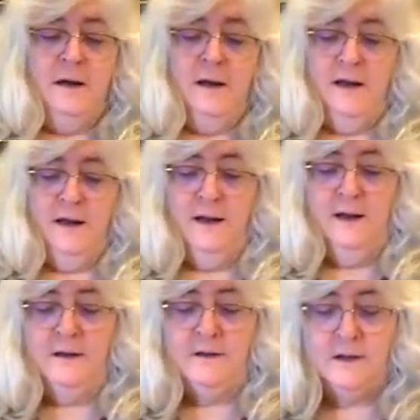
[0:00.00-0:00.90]

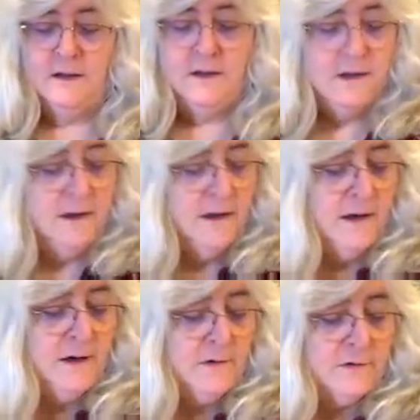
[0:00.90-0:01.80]
And
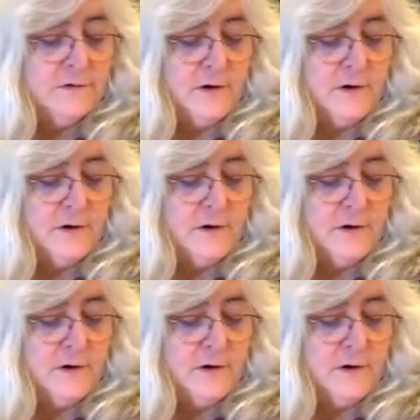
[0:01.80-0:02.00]
here's